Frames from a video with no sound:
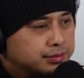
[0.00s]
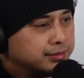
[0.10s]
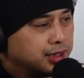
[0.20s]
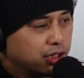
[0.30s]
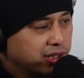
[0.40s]

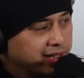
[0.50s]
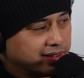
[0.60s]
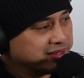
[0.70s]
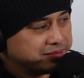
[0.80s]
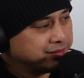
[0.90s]
No, you
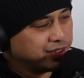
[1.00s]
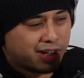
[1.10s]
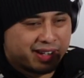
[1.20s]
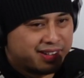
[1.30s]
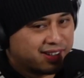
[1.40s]
didn't.
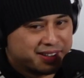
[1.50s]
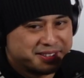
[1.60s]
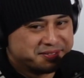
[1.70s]
Not at all.